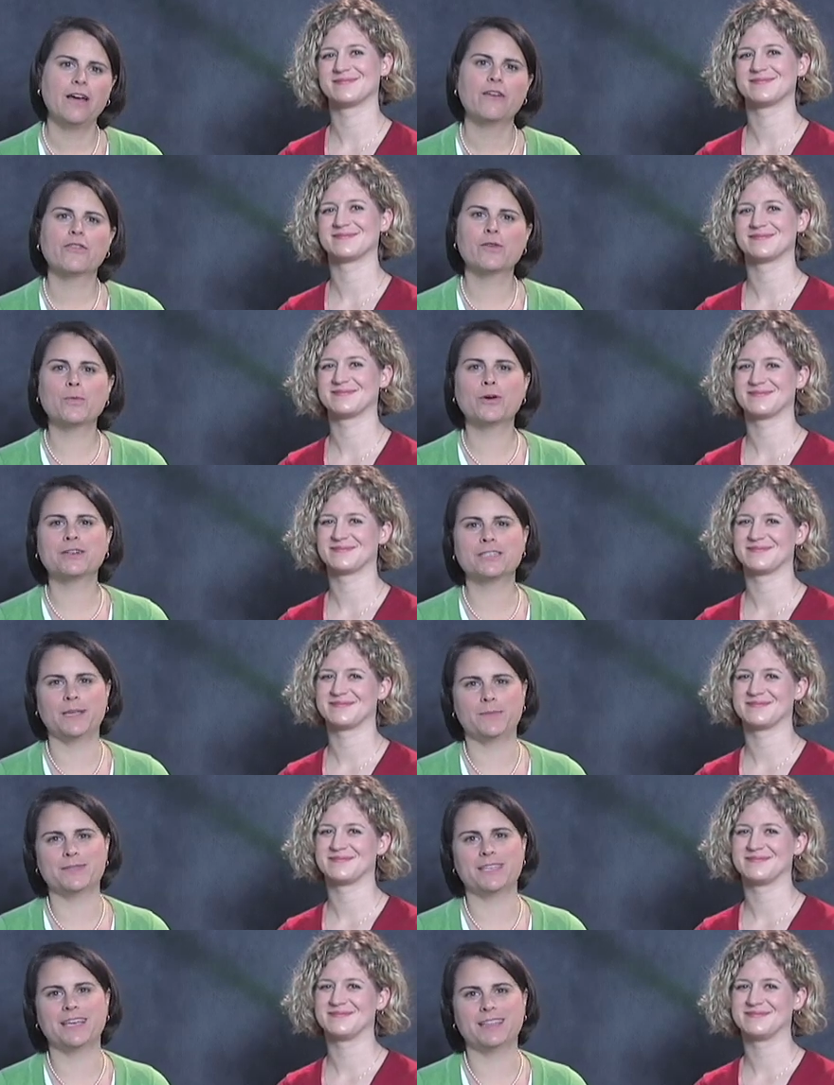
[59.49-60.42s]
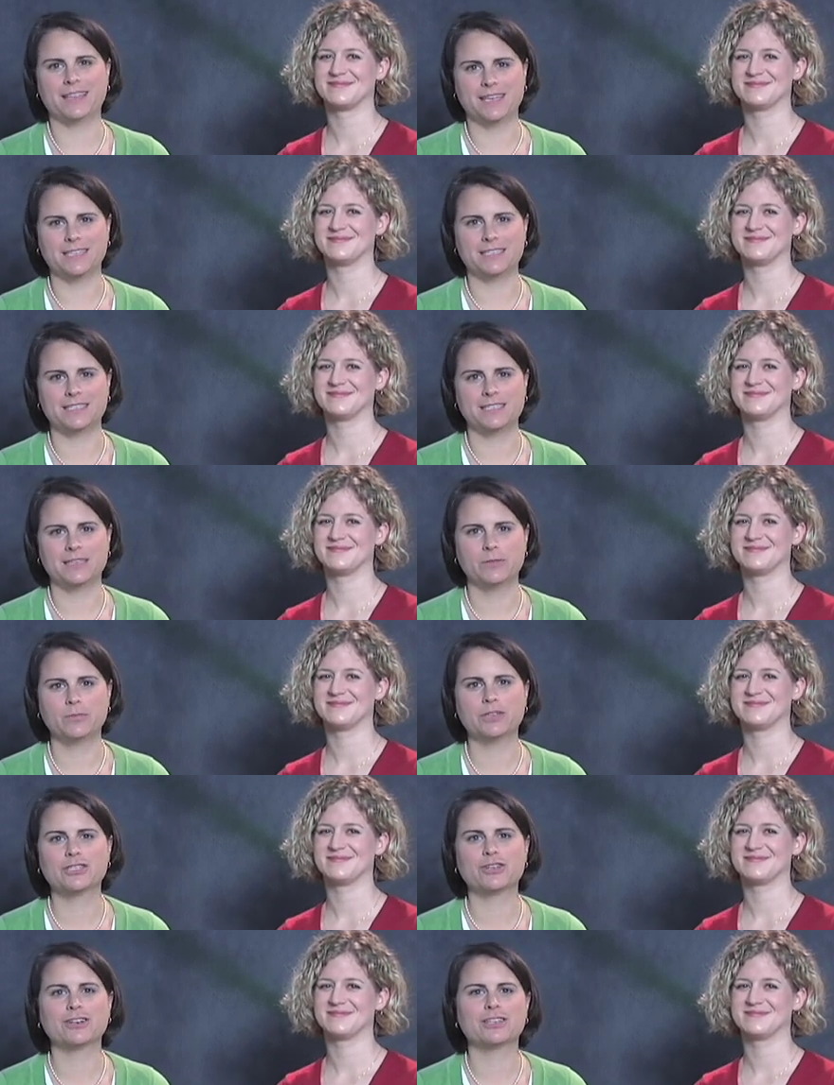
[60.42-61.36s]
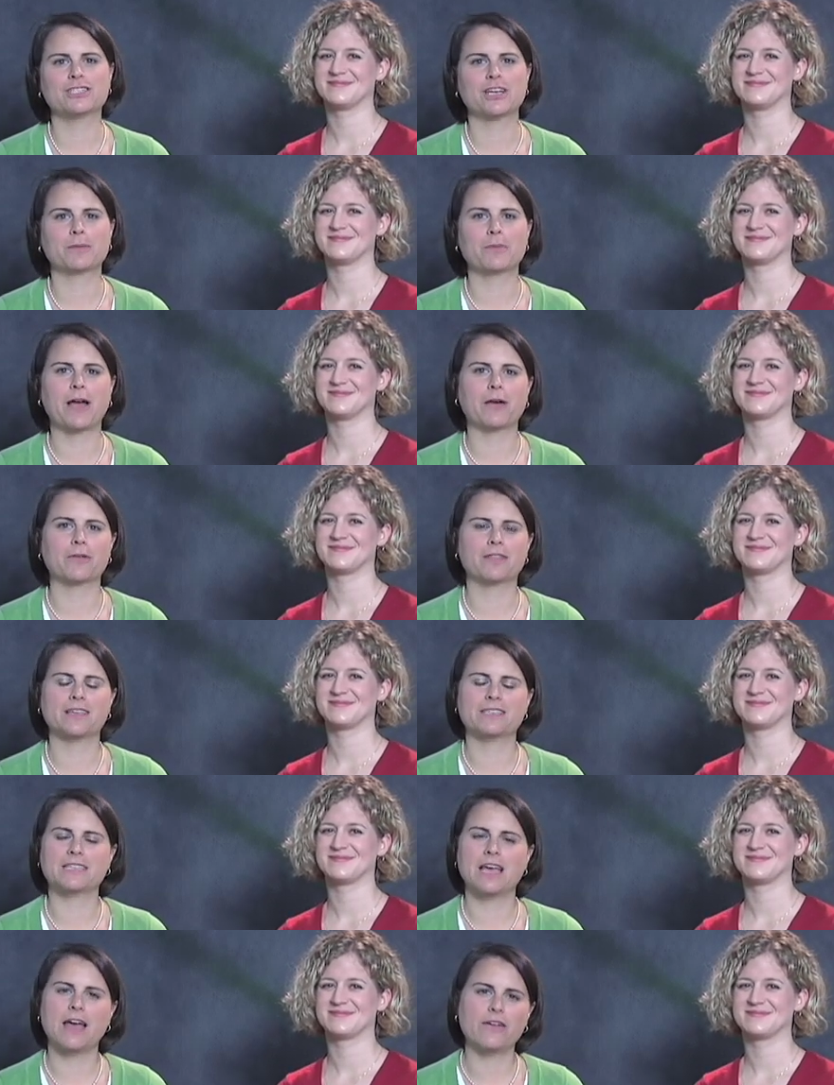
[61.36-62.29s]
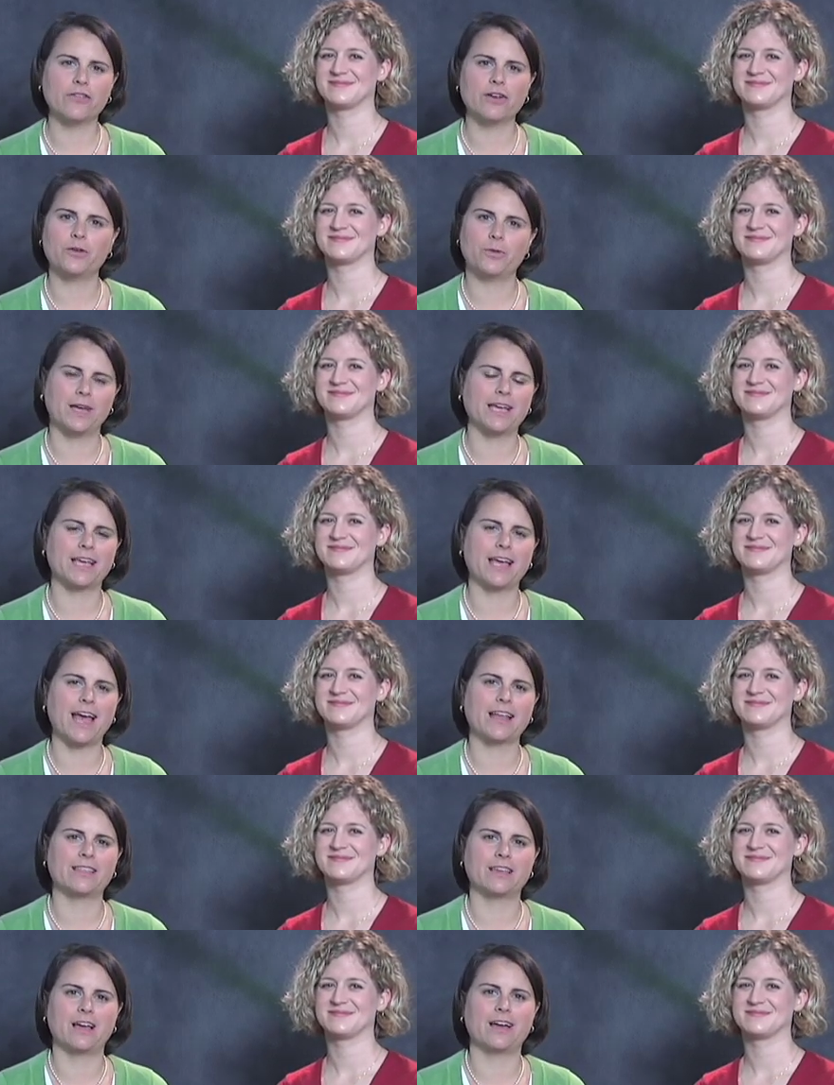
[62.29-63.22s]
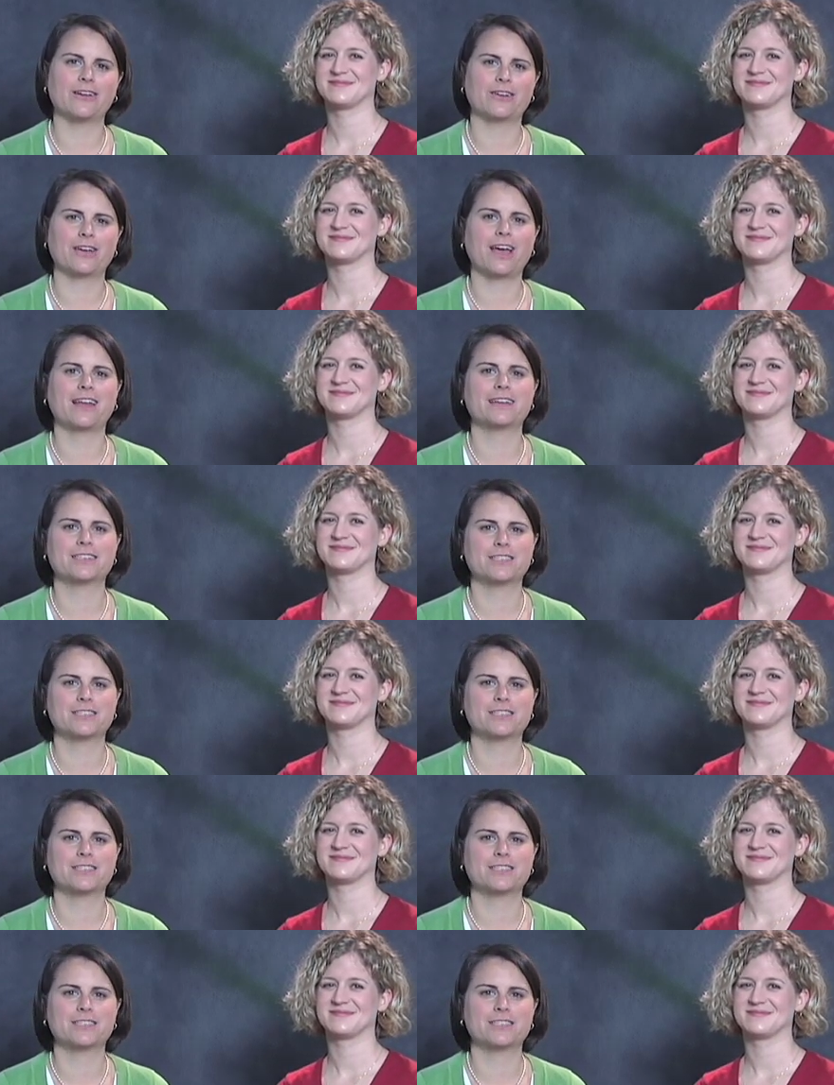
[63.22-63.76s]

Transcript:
Speaker 1: For more tips like this, be sure to check back with us every week at the AutoCAD